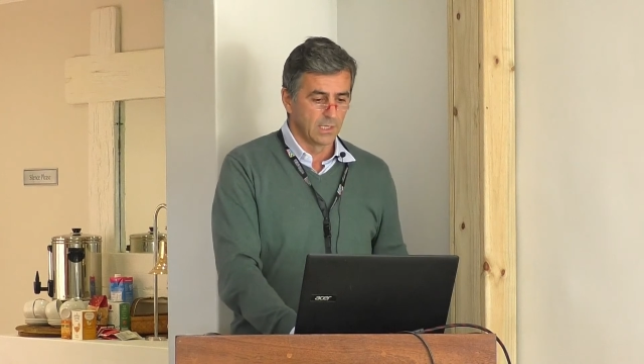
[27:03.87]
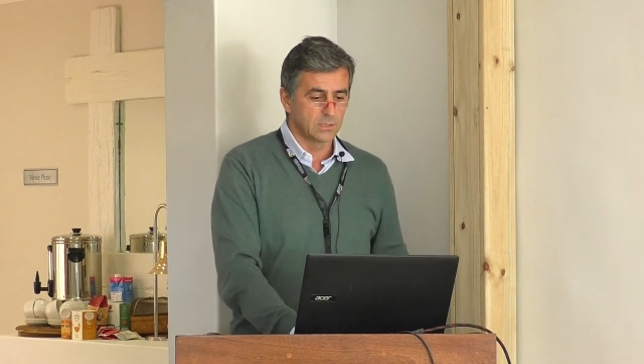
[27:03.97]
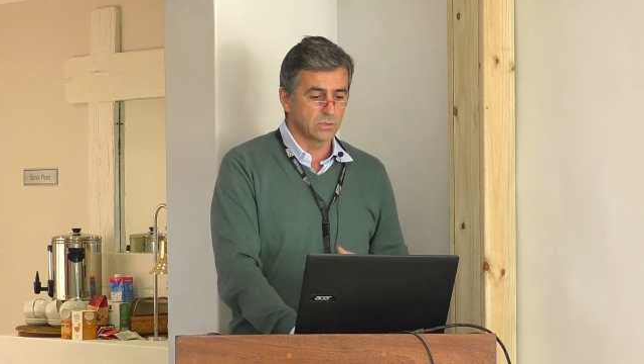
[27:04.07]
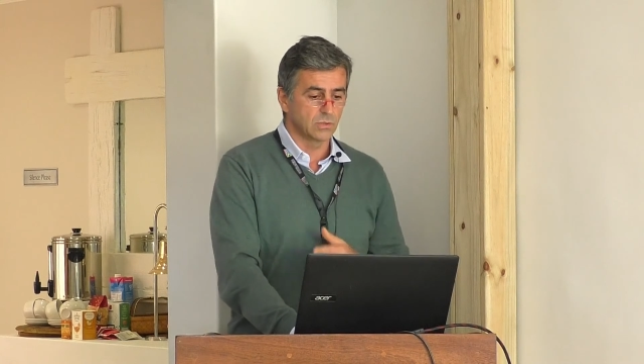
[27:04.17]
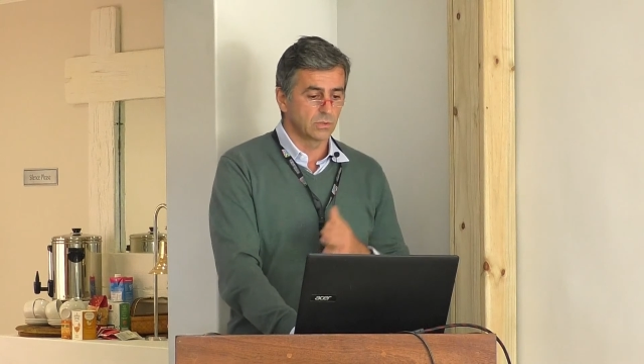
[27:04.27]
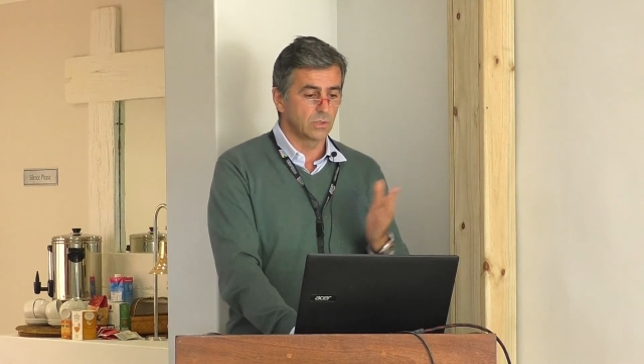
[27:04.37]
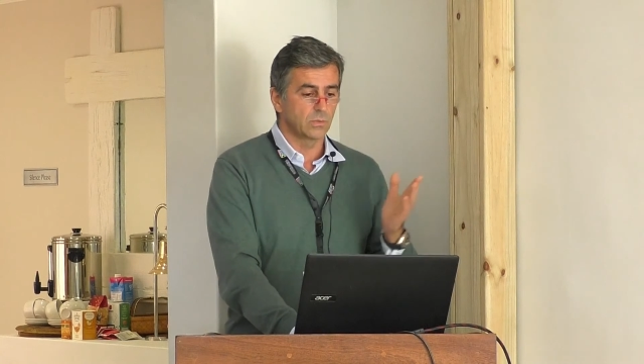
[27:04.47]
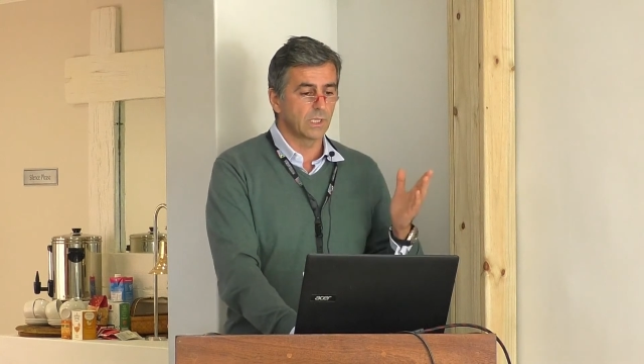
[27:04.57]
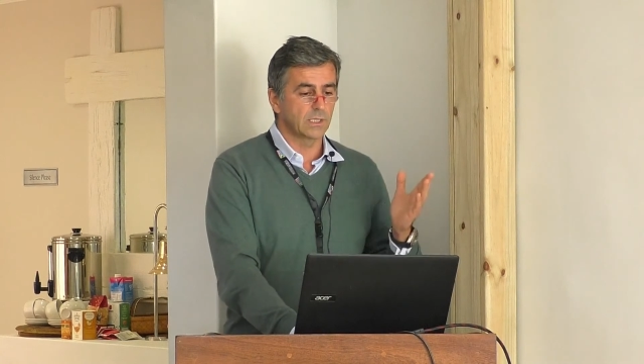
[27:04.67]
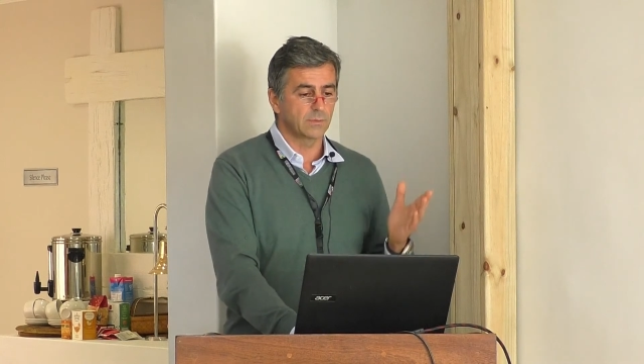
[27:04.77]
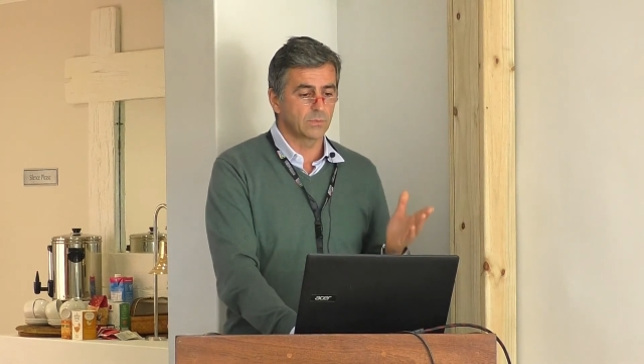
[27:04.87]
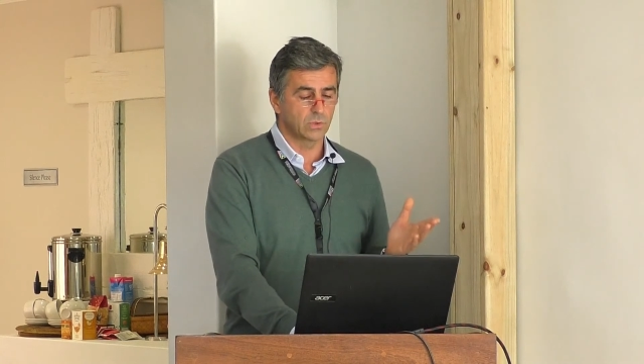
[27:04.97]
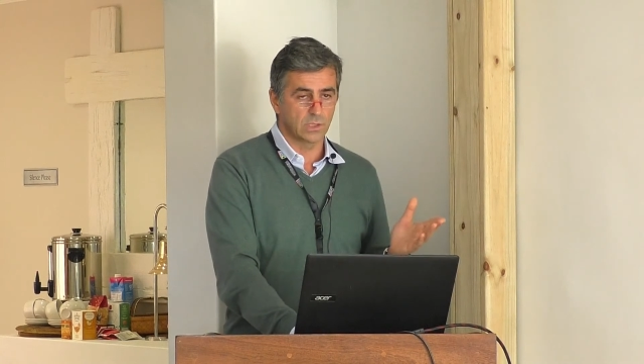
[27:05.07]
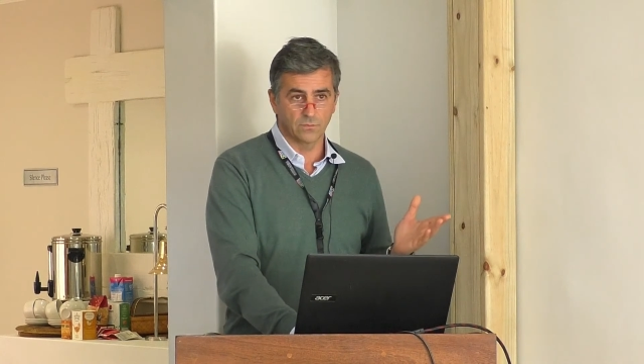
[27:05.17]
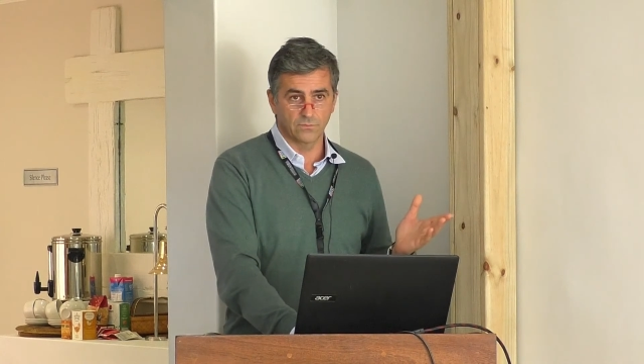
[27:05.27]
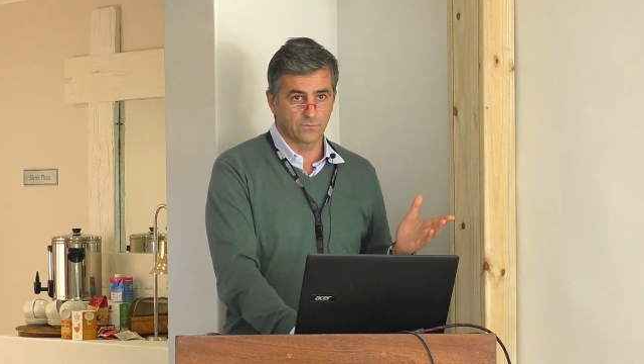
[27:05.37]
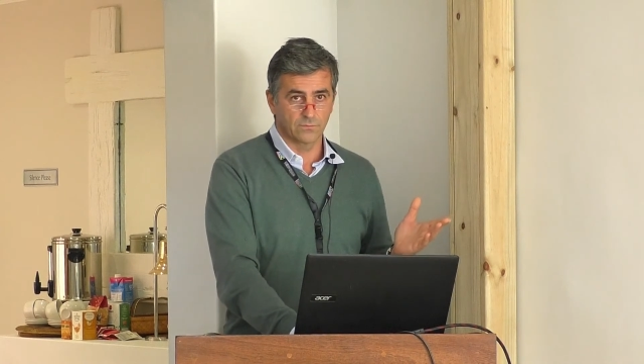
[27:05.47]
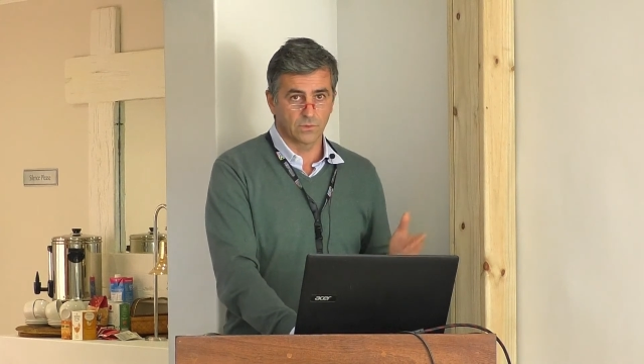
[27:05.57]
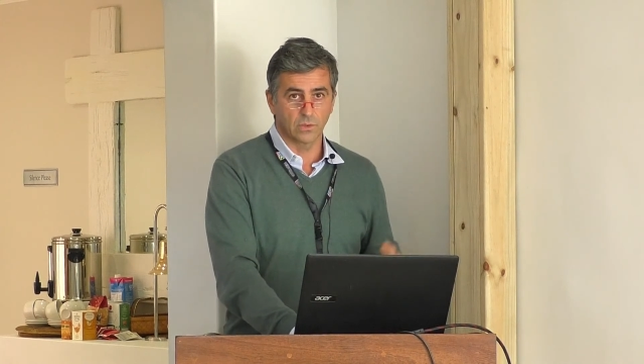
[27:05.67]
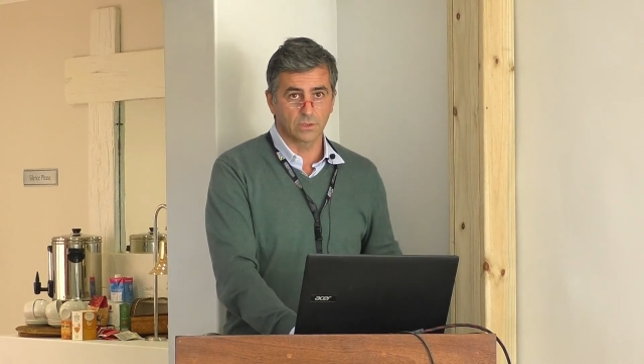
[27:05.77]
So you're welcome to kind of
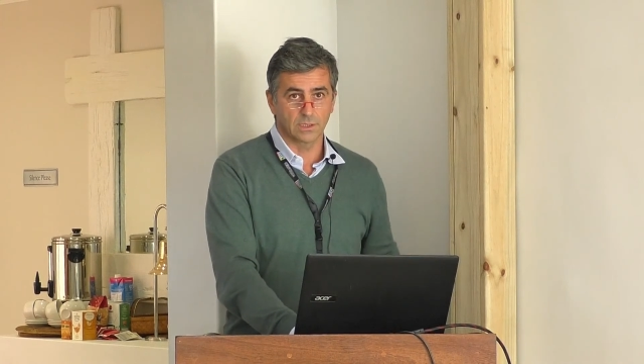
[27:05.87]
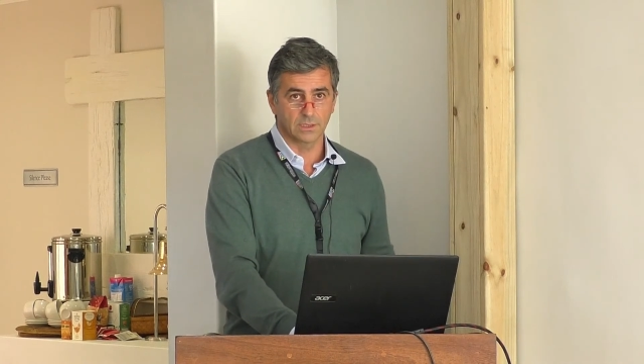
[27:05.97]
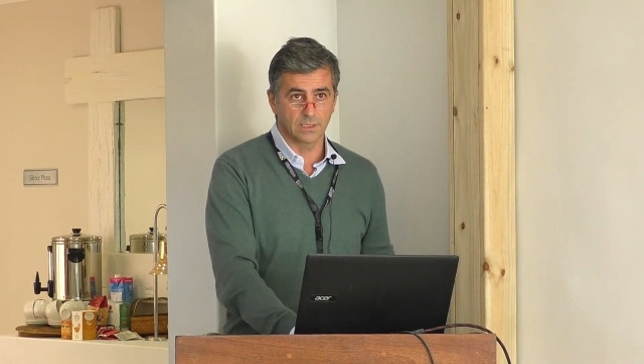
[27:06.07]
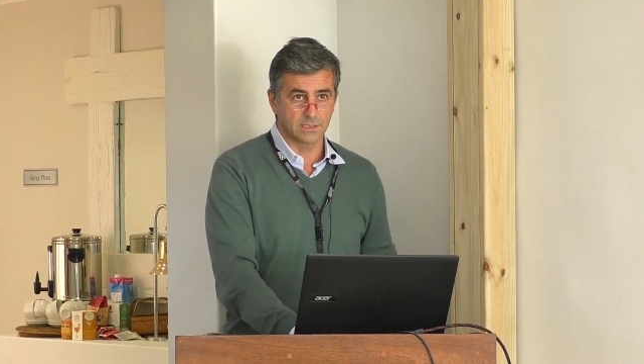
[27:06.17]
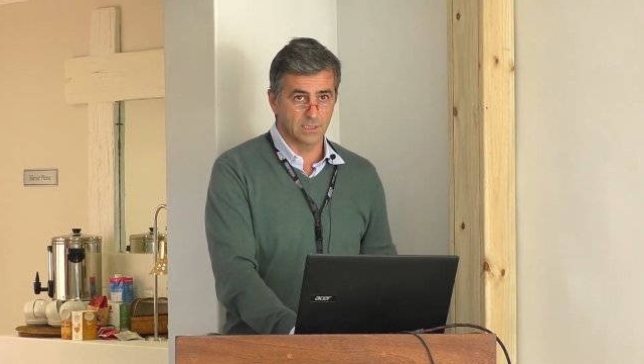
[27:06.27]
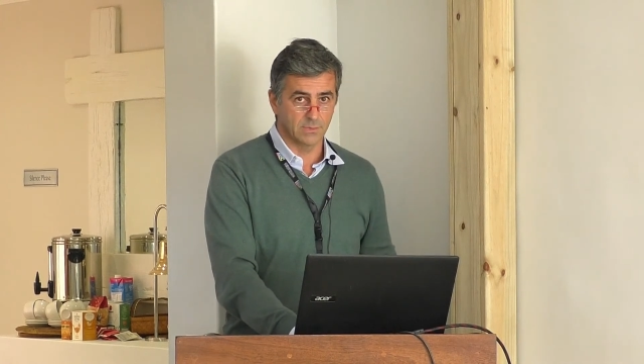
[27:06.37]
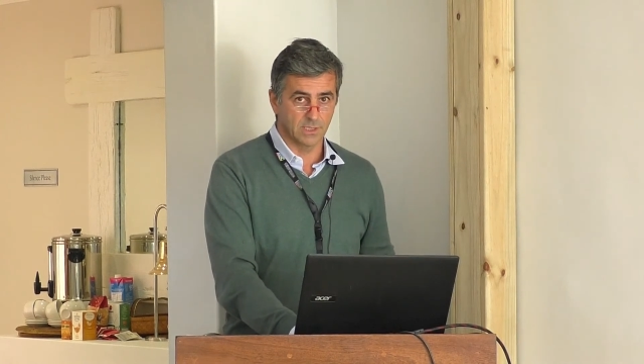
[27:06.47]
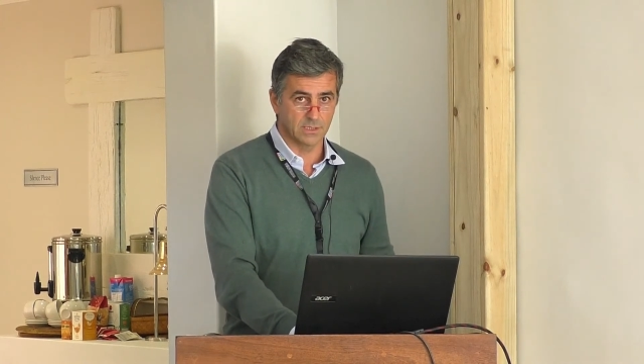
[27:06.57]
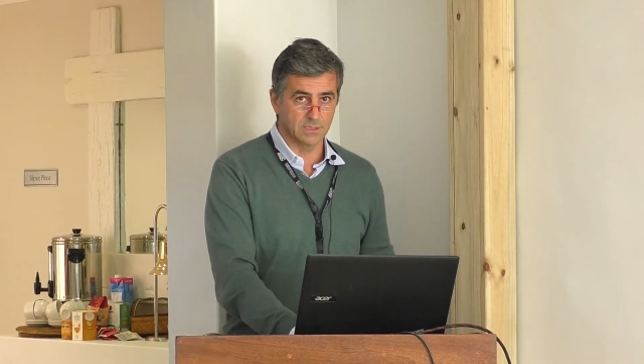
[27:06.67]
contact us, email us.